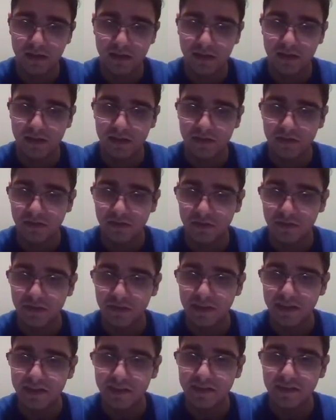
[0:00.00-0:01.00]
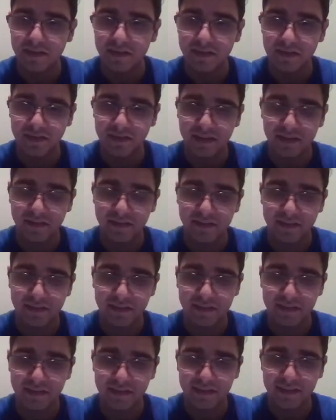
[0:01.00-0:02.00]
So knight
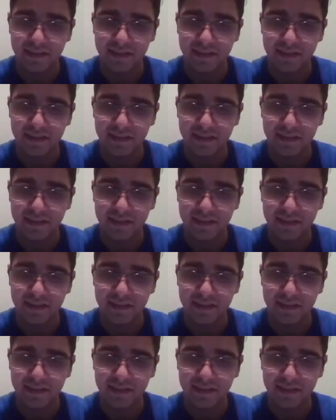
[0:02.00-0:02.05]
d7.